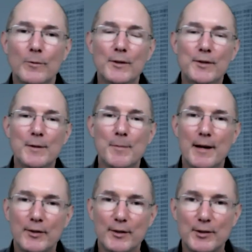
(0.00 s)
what's the
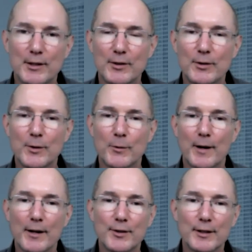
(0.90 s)
messaging to the
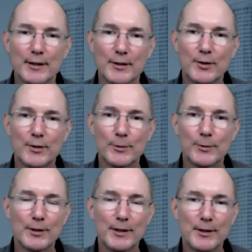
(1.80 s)
residents who
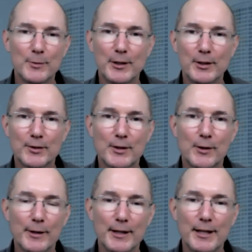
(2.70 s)
see these meters
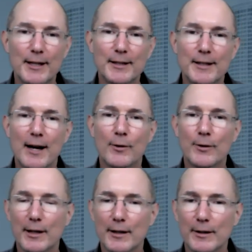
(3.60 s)
going in and now
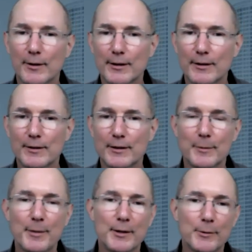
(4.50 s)
okay oh, you're
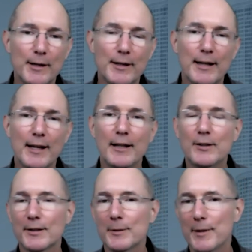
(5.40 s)
going to pay your rent and
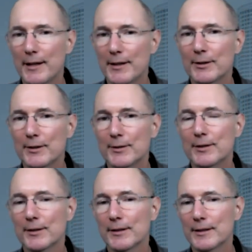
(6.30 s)
you're going to pay your
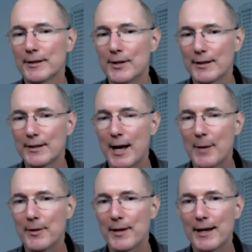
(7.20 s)
utilities on
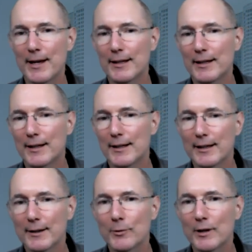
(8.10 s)
top of that
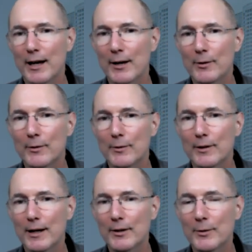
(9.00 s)
like what,
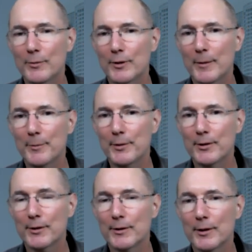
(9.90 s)
how how do you prep
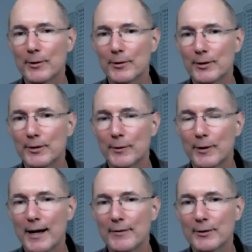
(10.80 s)
your owners
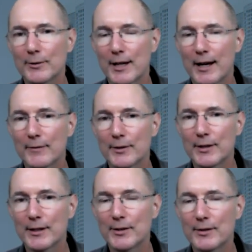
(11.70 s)
for having those
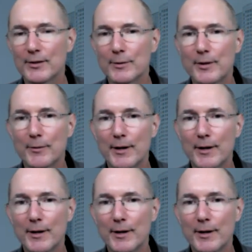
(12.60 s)
conversations with the